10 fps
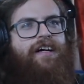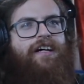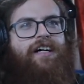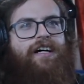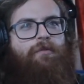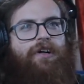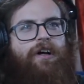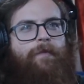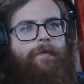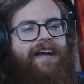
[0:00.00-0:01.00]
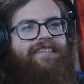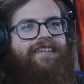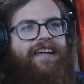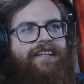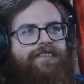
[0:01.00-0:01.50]
Uh, we're coming back
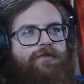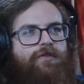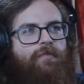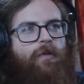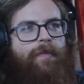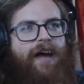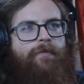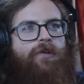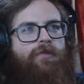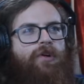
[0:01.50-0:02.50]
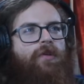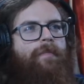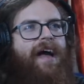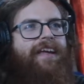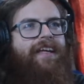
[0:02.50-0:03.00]
today to do some more battle mode. We're
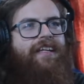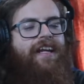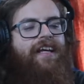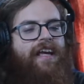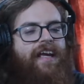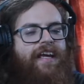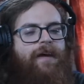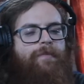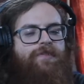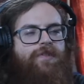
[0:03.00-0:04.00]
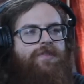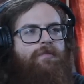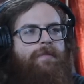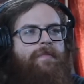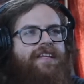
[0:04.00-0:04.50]
going back and getting a episode that
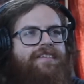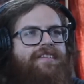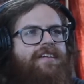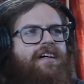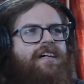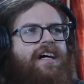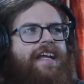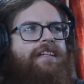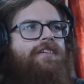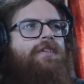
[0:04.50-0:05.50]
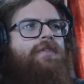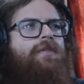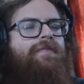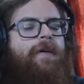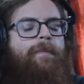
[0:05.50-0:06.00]
we missed. Uh, I didn't
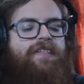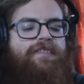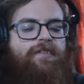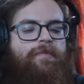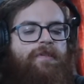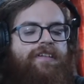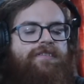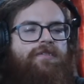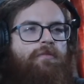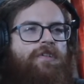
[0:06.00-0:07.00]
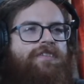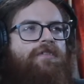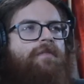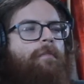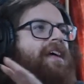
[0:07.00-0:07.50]
know if I missed it on the playlist or it wasn't
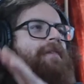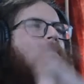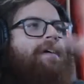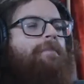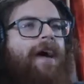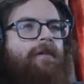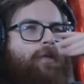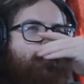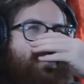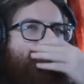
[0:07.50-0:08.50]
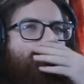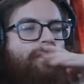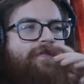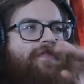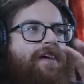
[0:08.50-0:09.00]
on the big, big battle mode playlist,
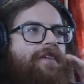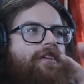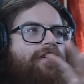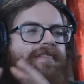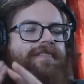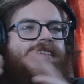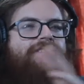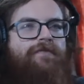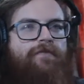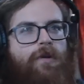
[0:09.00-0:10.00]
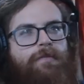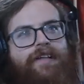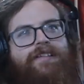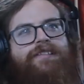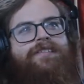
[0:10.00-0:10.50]
but we found it on the season four
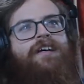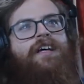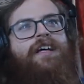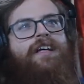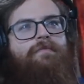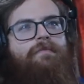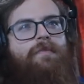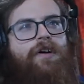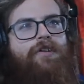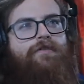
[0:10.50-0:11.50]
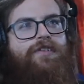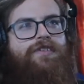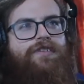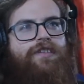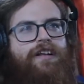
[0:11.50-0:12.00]
playlist. It's Mario
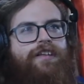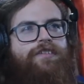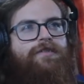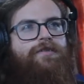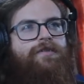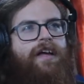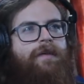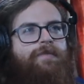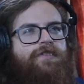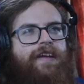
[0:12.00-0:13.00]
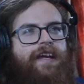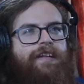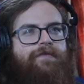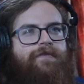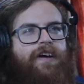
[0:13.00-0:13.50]
versus. Sonic two, episode
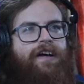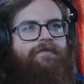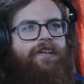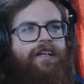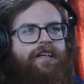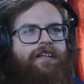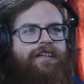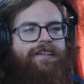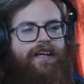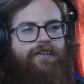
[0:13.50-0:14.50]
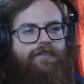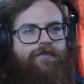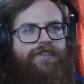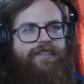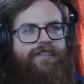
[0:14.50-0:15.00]
eighty-five, Nintendo
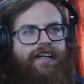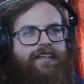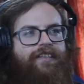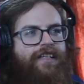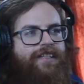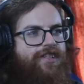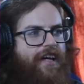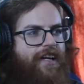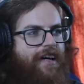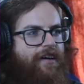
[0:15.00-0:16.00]
versus. Sega. Let's check it out.